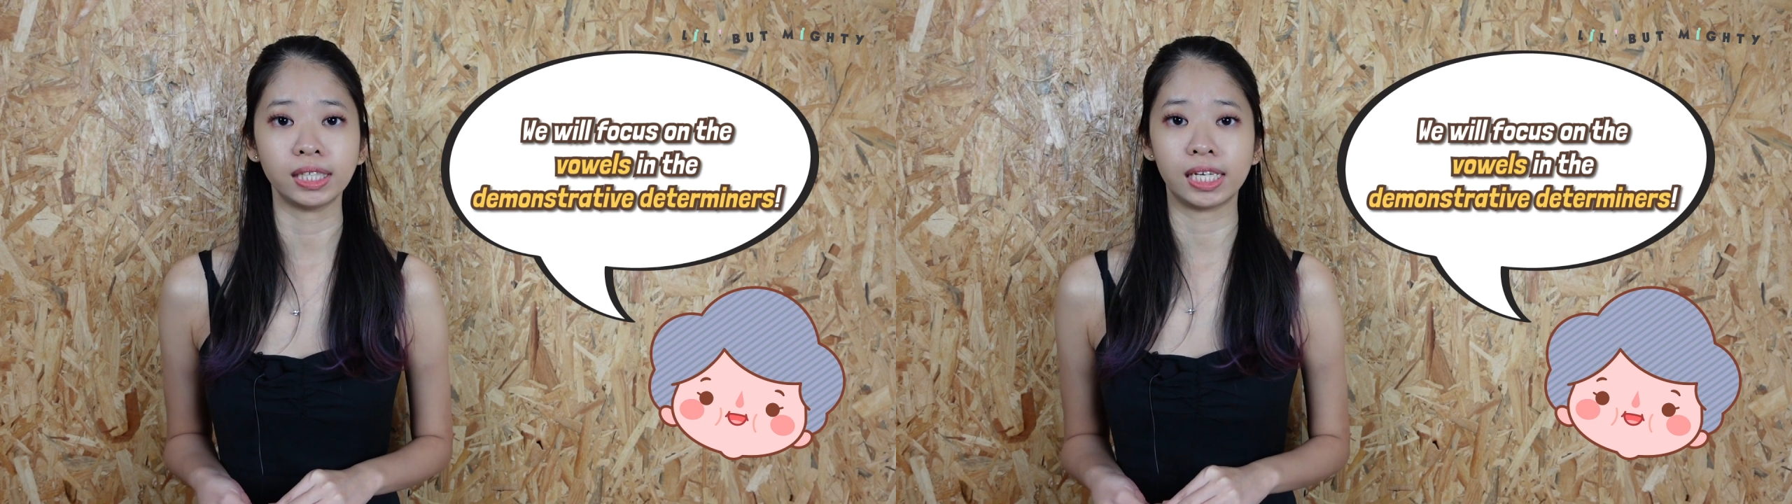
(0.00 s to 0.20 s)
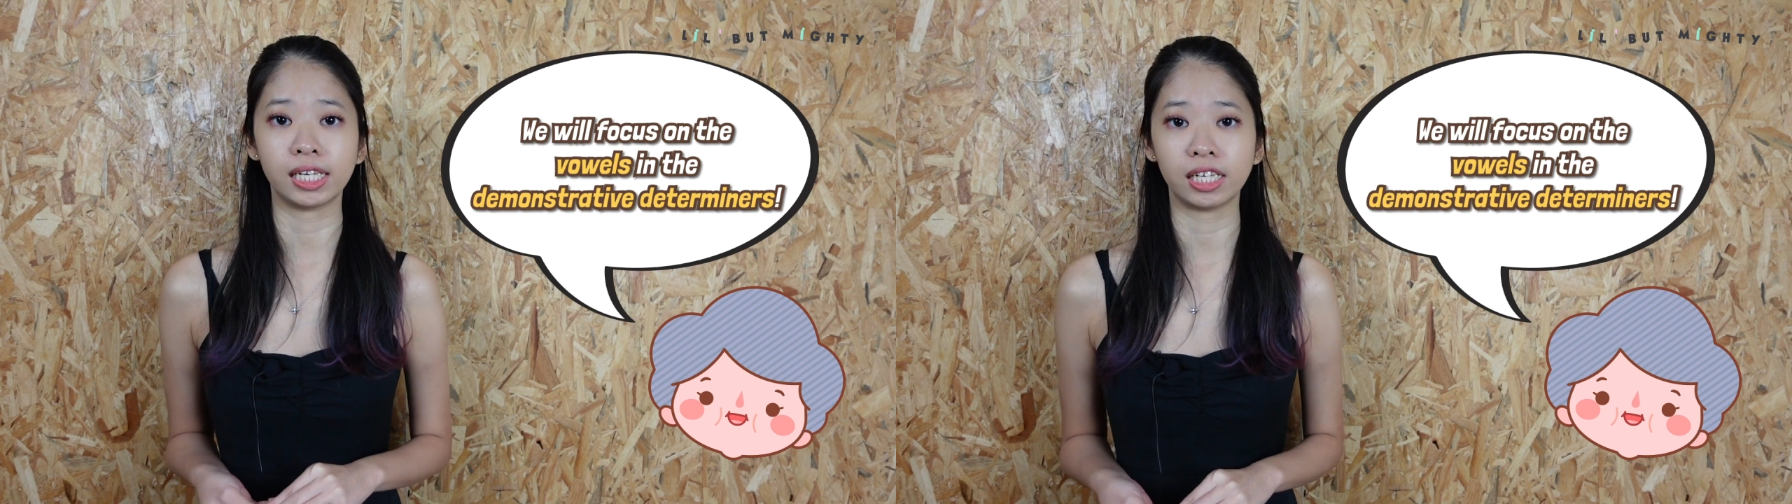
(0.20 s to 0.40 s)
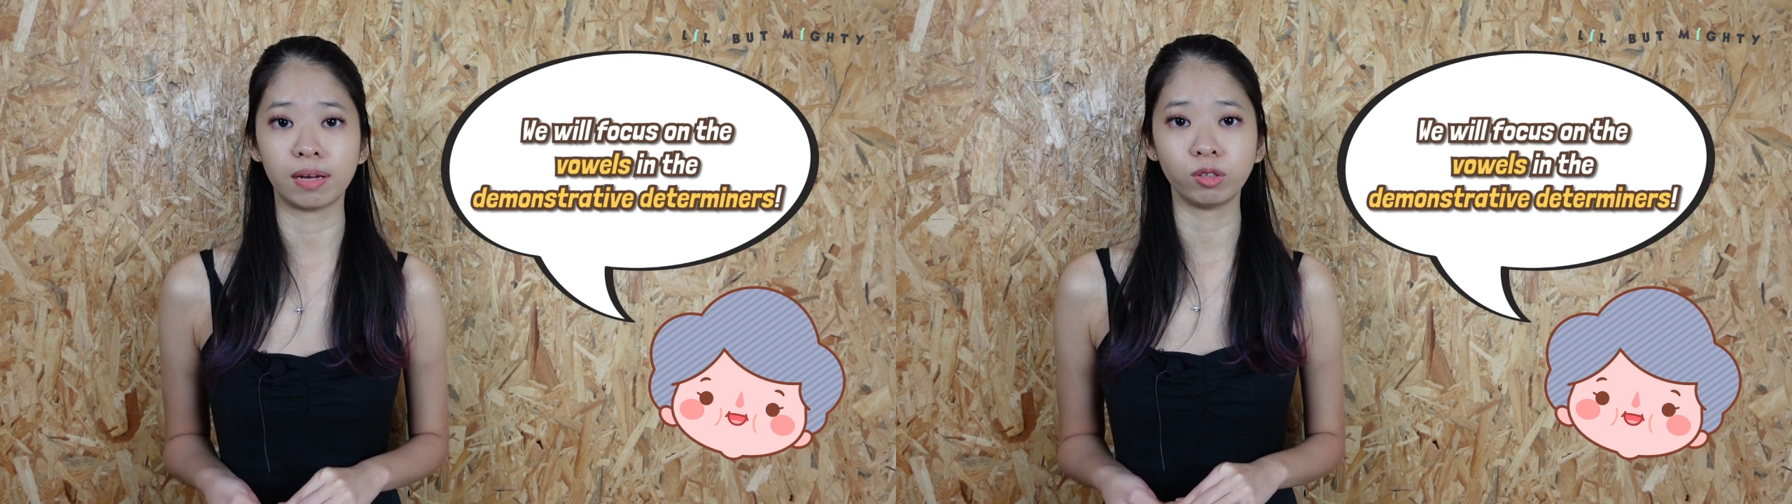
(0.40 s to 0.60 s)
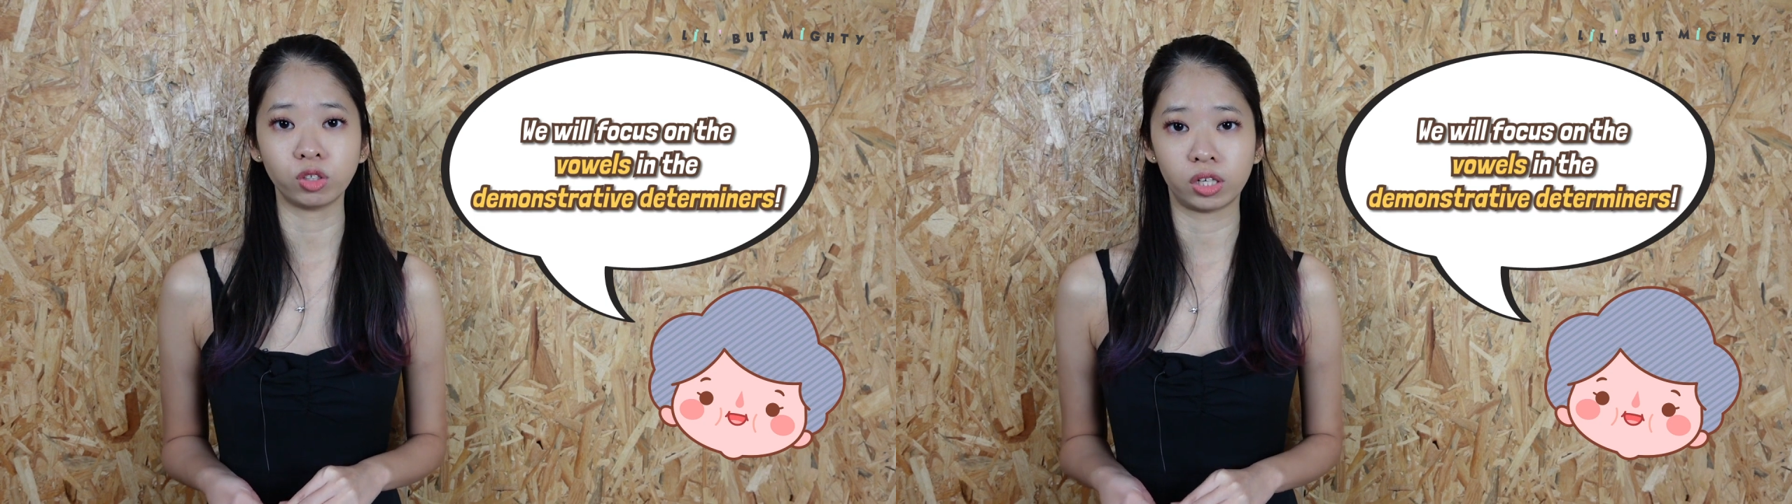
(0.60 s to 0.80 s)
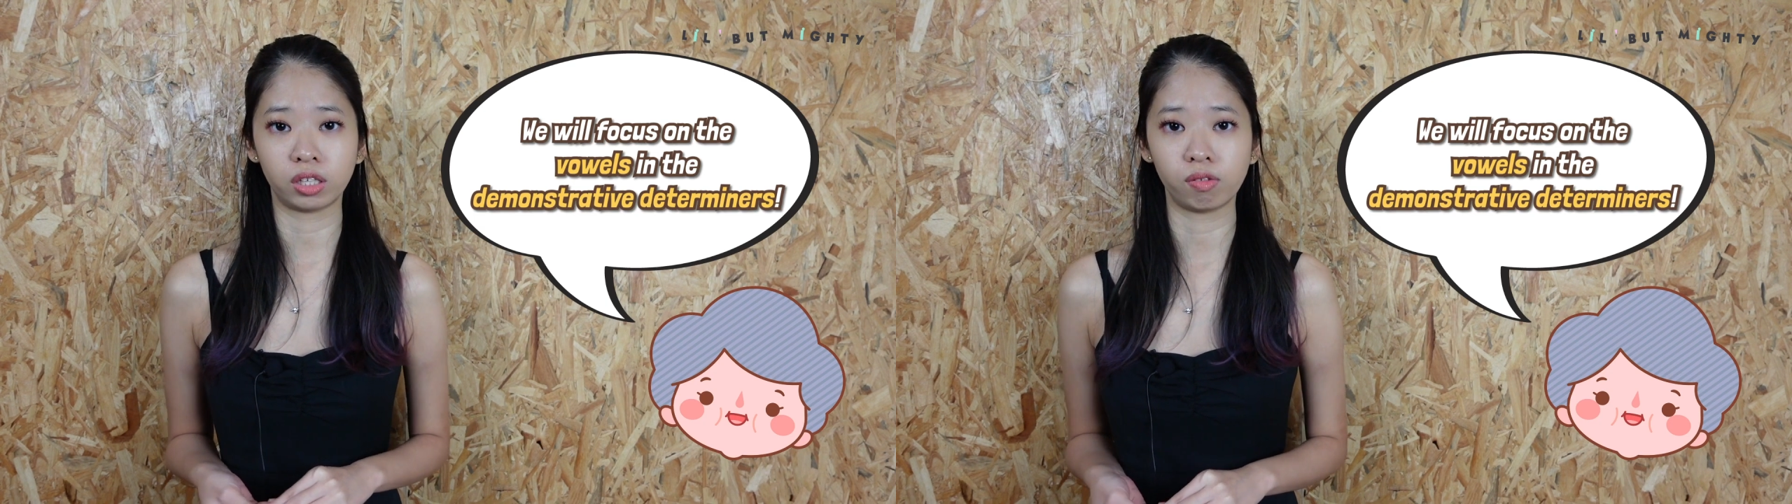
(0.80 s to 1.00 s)
in the
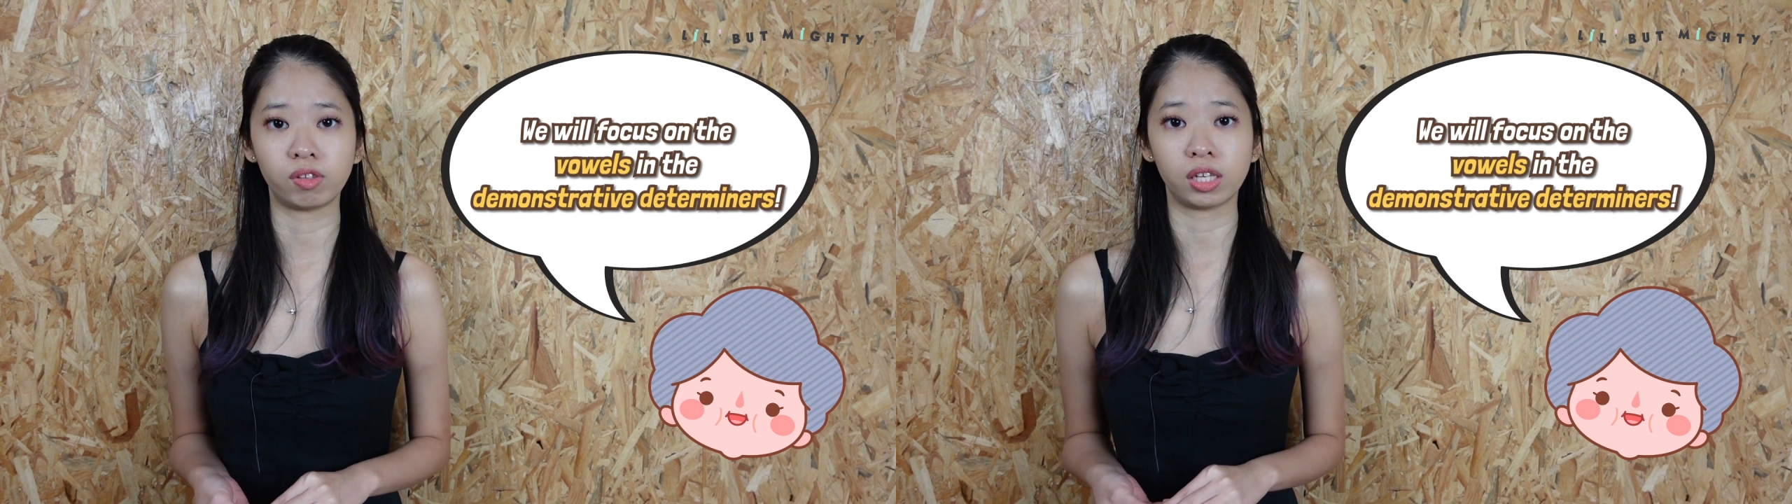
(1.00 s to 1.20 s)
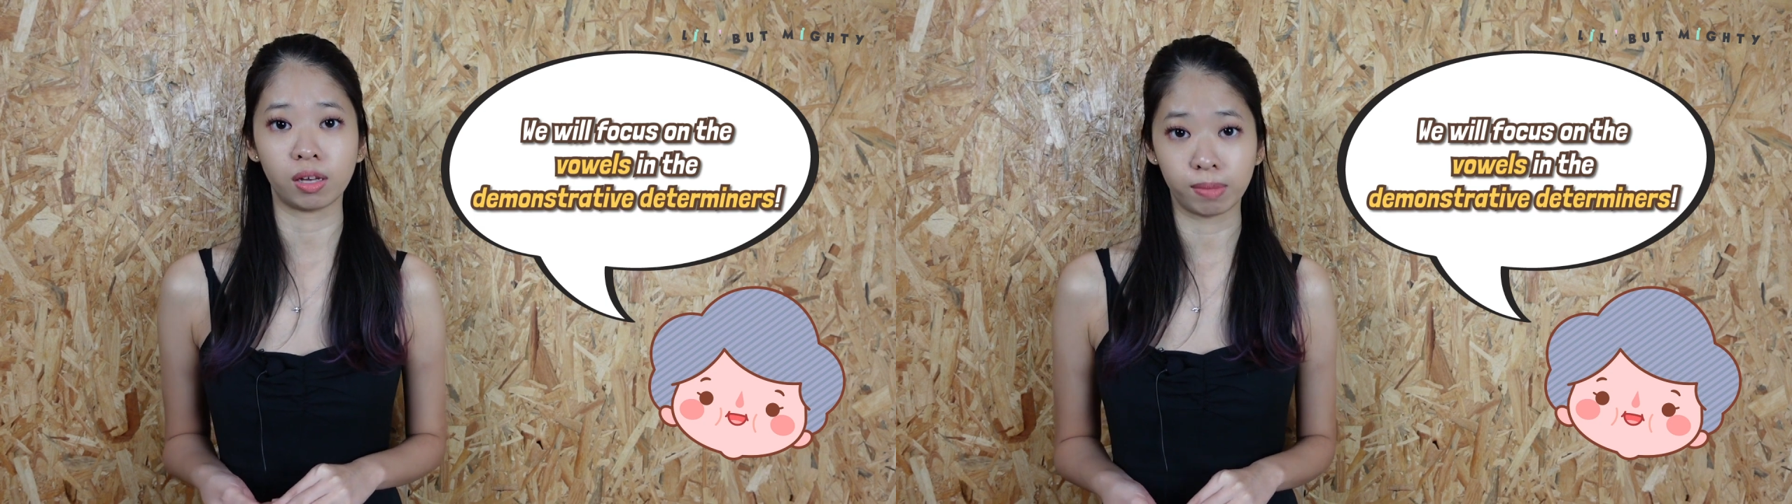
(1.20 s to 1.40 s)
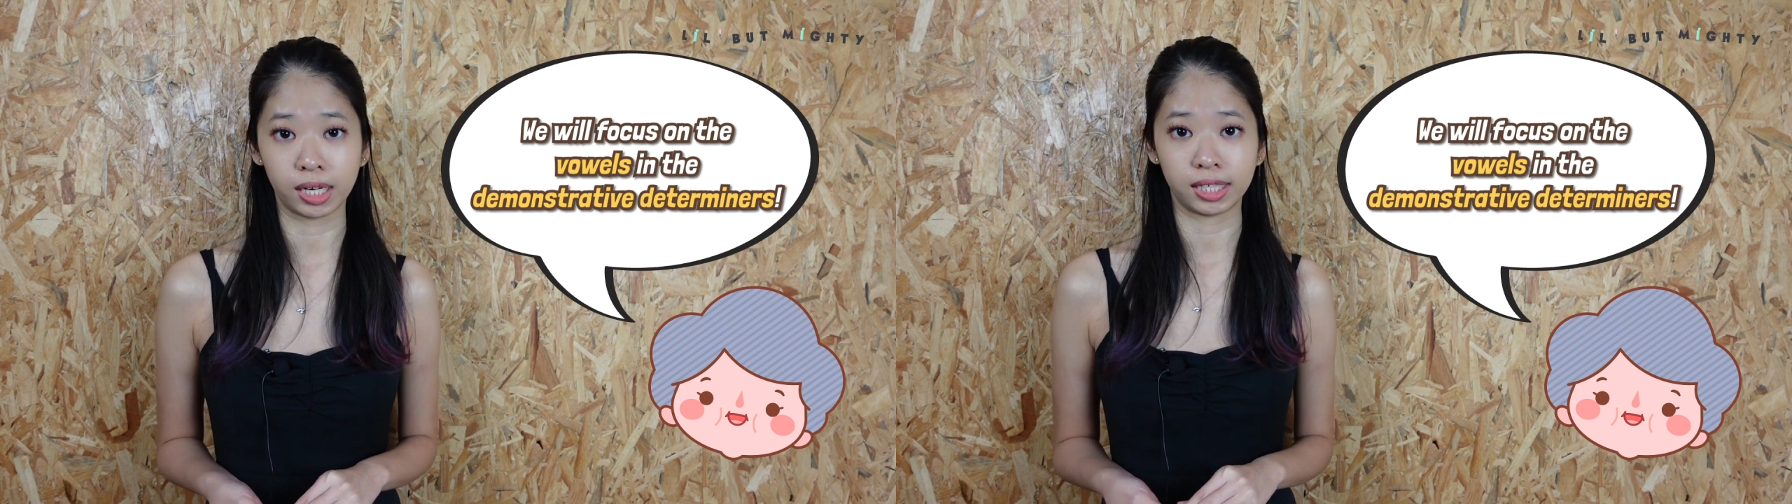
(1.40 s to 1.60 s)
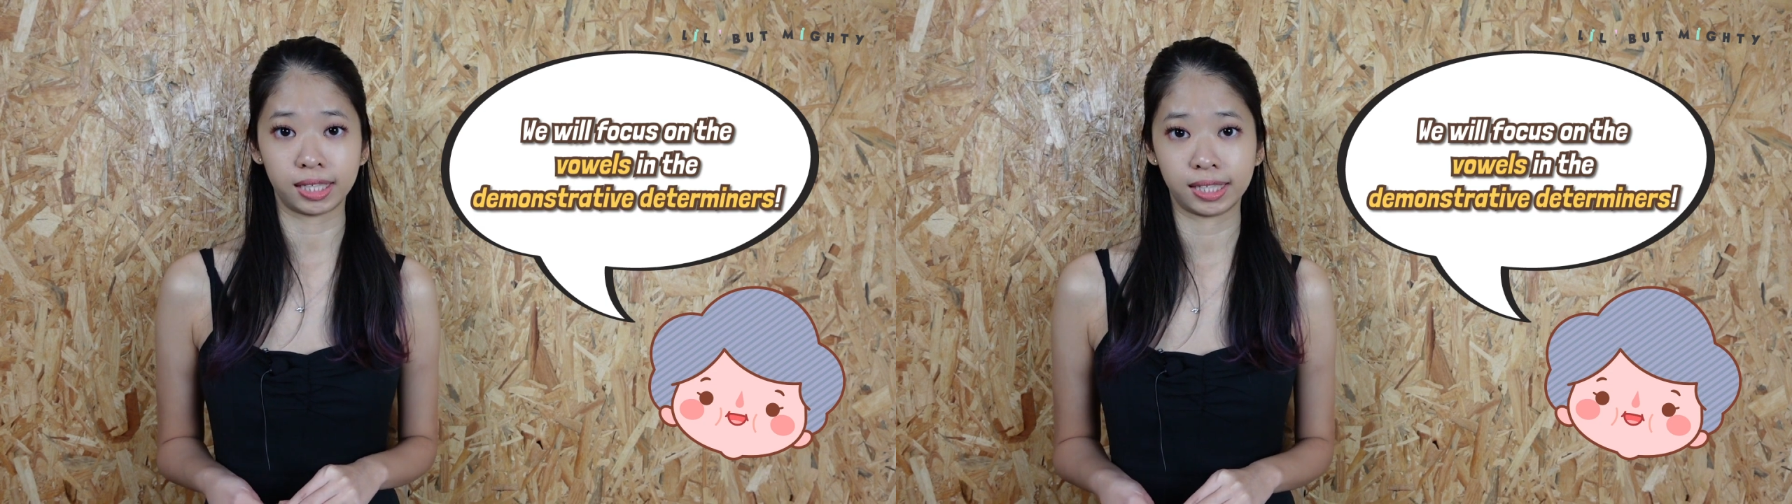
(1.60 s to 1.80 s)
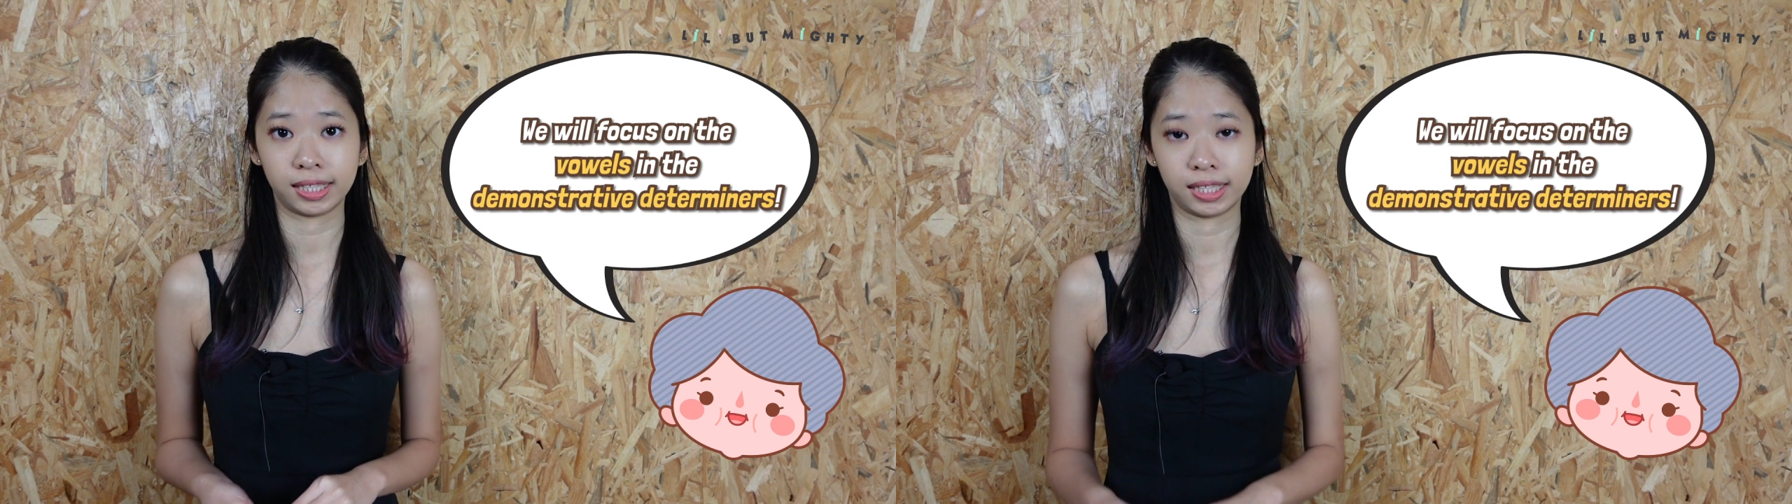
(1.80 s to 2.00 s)
demonstrative determiners.